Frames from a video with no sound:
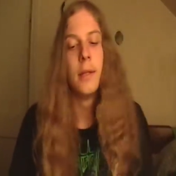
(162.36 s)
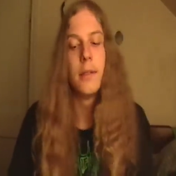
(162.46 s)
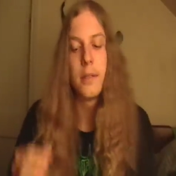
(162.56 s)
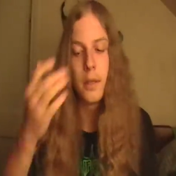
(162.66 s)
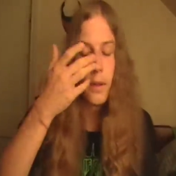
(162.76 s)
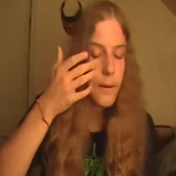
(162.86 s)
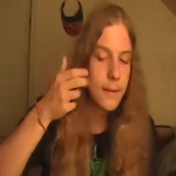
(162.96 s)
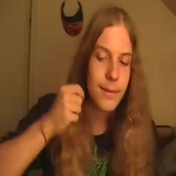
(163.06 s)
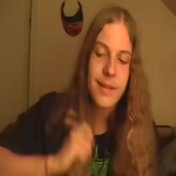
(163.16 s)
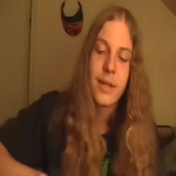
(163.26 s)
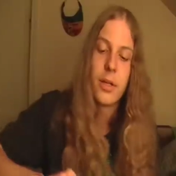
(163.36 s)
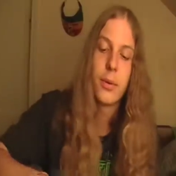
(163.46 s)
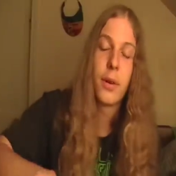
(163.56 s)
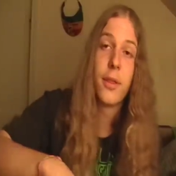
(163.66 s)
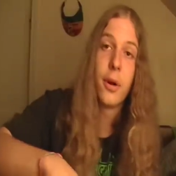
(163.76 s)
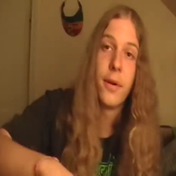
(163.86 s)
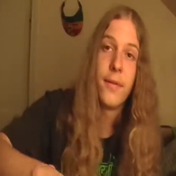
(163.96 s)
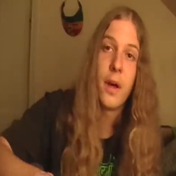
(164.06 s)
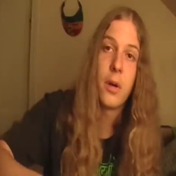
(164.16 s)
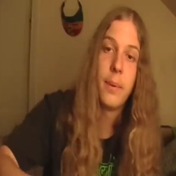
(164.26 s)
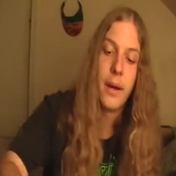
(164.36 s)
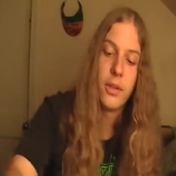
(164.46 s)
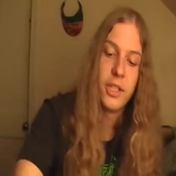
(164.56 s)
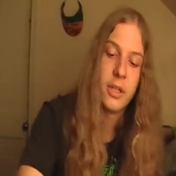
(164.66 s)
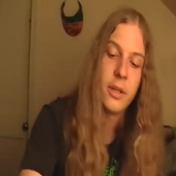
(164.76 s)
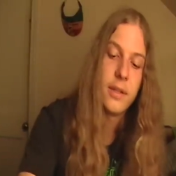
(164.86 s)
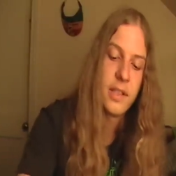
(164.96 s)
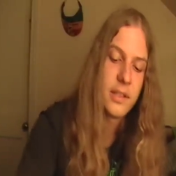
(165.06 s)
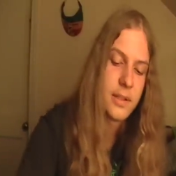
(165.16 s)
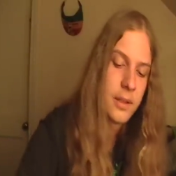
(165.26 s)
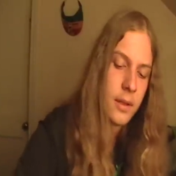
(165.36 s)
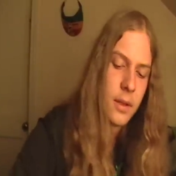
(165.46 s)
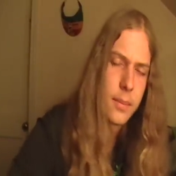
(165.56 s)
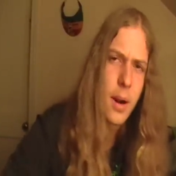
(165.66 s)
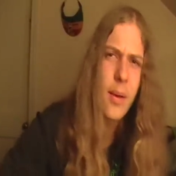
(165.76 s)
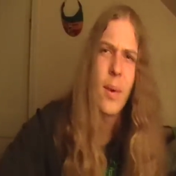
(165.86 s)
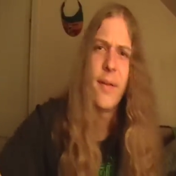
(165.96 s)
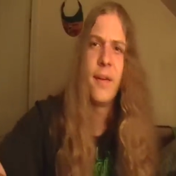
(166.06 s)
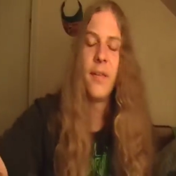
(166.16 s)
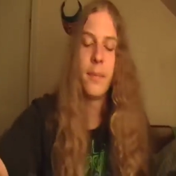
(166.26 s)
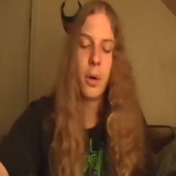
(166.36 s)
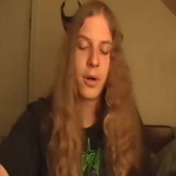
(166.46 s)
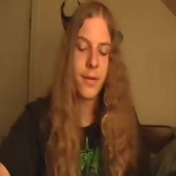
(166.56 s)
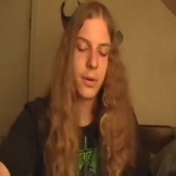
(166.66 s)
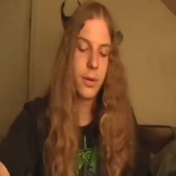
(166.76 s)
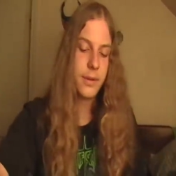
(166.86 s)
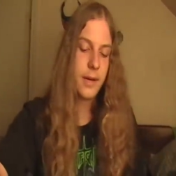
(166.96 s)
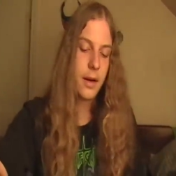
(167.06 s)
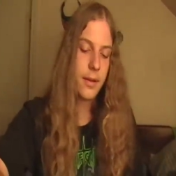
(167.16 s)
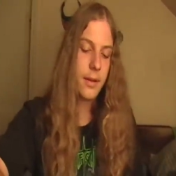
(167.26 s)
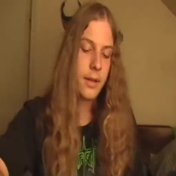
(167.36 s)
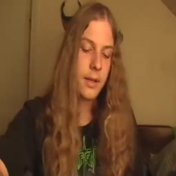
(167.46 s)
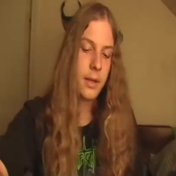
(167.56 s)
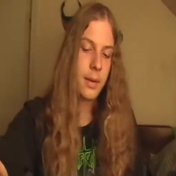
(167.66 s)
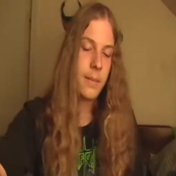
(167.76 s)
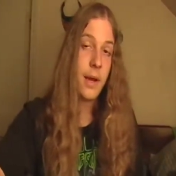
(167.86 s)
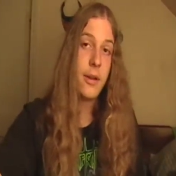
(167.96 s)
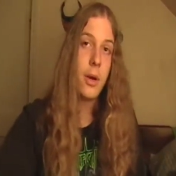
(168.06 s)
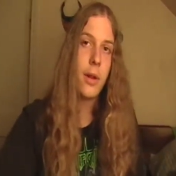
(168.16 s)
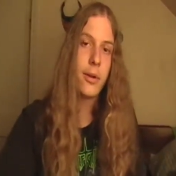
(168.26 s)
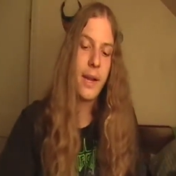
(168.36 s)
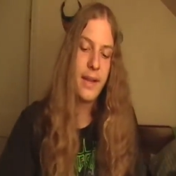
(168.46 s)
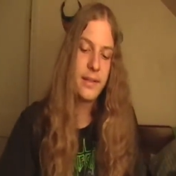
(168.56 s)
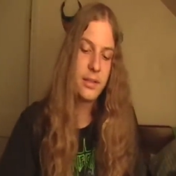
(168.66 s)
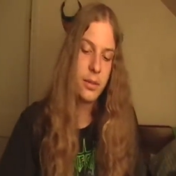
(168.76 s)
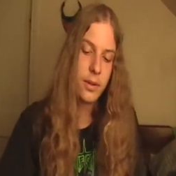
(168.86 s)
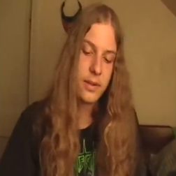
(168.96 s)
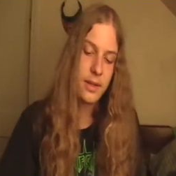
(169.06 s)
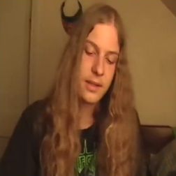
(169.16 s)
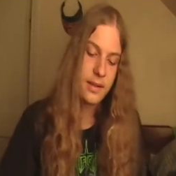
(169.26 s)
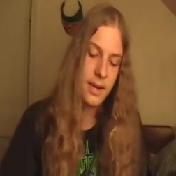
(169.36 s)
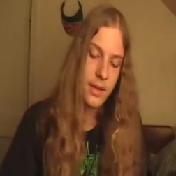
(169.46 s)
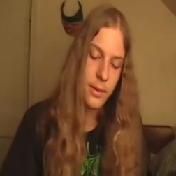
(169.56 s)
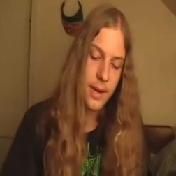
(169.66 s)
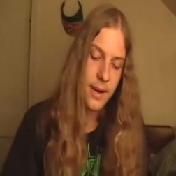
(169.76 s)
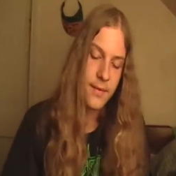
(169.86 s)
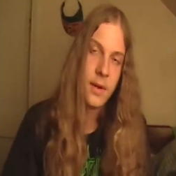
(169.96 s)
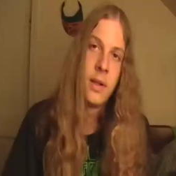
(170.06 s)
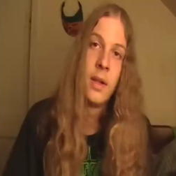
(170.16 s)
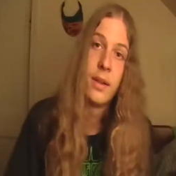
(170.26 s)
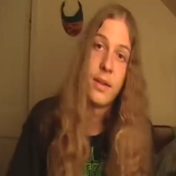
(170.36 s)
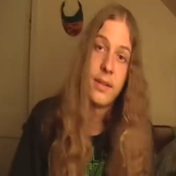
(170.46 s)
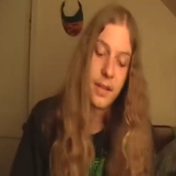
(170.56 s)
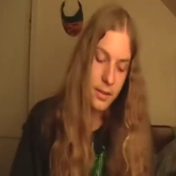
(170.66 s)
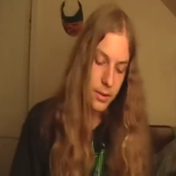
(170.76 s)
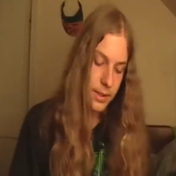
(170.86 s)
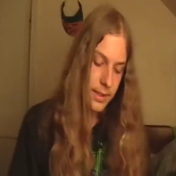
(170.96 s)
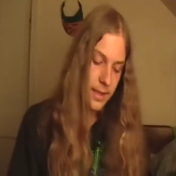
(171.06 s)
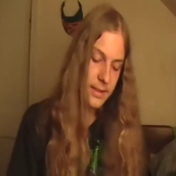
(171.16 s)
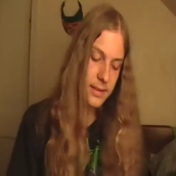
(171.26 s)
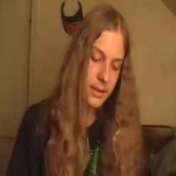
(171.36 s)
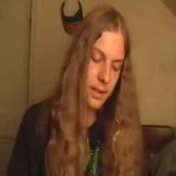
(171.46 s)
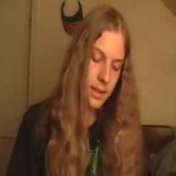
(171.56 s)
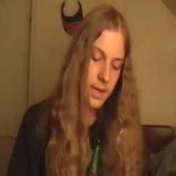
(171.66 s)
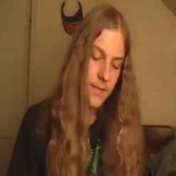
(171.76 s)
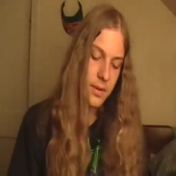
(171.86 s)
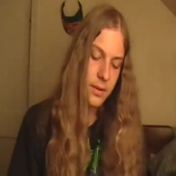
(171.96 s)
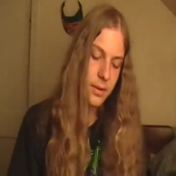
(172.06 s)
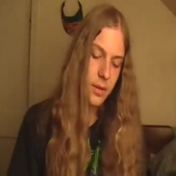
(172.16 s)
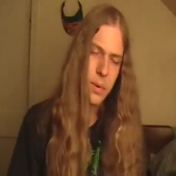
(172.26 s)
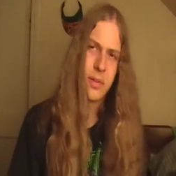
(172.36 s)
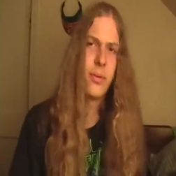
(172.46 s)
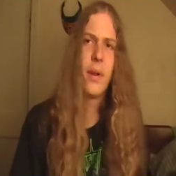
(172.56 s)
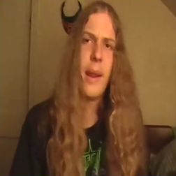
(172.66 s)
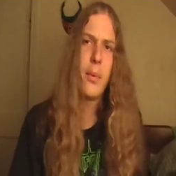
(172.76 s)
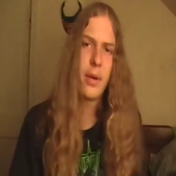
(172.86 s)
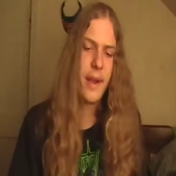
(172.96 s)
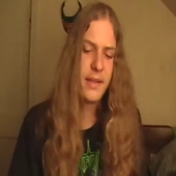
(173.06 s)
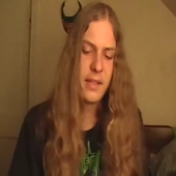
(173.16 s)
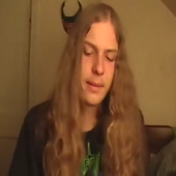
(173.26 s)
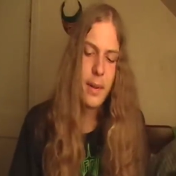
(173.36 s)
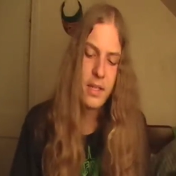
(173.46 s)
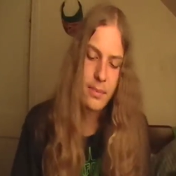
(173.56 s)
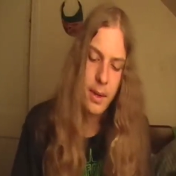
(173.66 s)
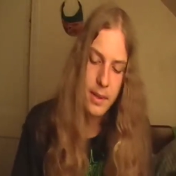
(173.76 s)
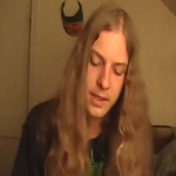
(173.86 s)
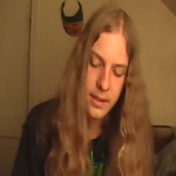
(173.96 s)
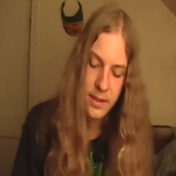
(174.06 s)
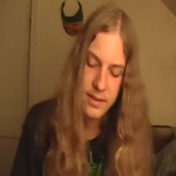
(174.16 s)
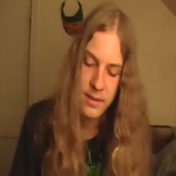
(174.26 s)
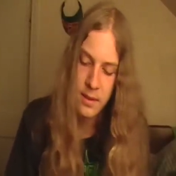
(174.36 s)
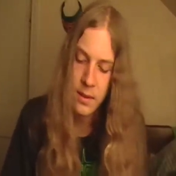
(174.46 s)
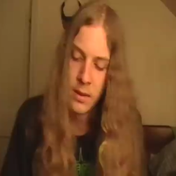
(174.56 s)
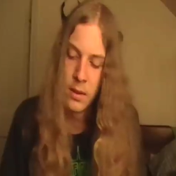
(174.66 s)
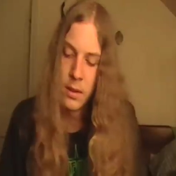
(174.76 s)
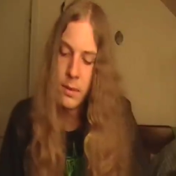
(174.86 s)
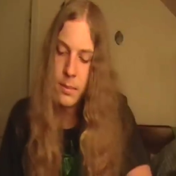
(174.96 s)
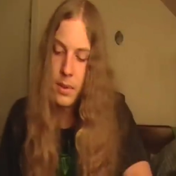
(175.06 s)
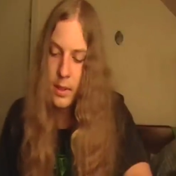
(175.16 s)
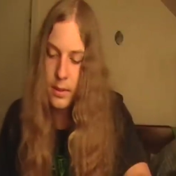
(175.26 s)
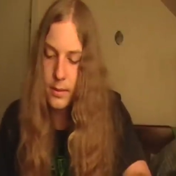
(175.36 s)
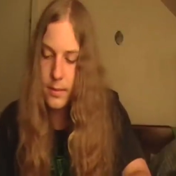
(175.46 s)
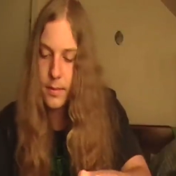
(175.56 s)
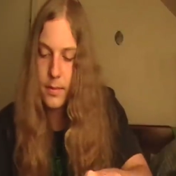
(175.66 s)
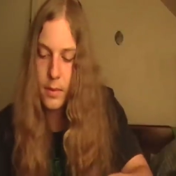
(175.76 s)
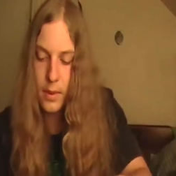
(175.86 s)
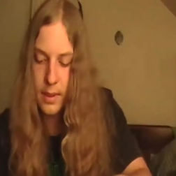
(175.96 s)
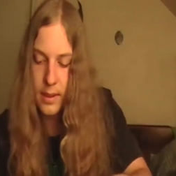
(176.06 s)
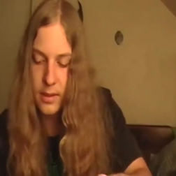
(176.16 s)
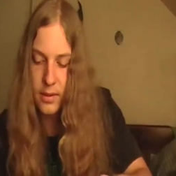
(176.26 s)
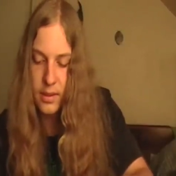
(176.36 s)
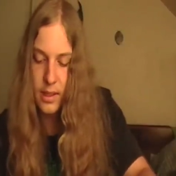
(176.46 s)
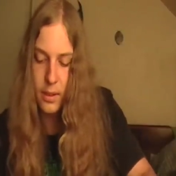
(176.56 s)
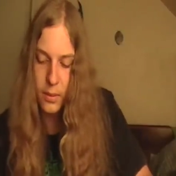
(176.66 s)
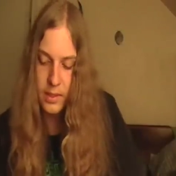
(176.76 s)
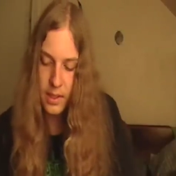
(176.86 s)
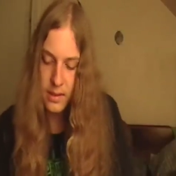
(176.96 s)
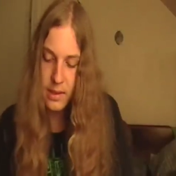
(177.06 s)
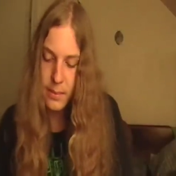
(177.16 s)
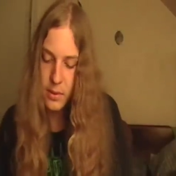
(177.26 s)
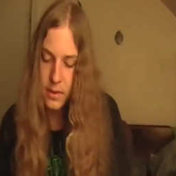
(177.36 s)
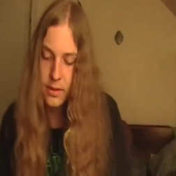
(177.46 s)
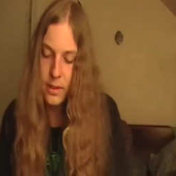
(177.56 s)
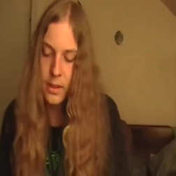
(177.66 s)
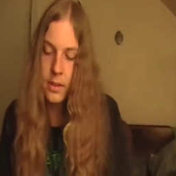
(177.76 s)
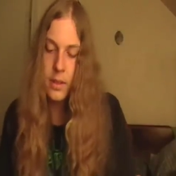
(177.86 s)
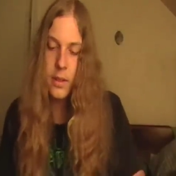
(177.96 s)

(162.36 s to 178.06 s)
So let's get on to our third and final pouch here. This is probably my favorite part of the whole entire thing, and I know other cases do this. Like today you have Nintendo DS, and even the original Game Boy cases, I imagine, probably did this. But as you'll see here, once you get the zippers undone,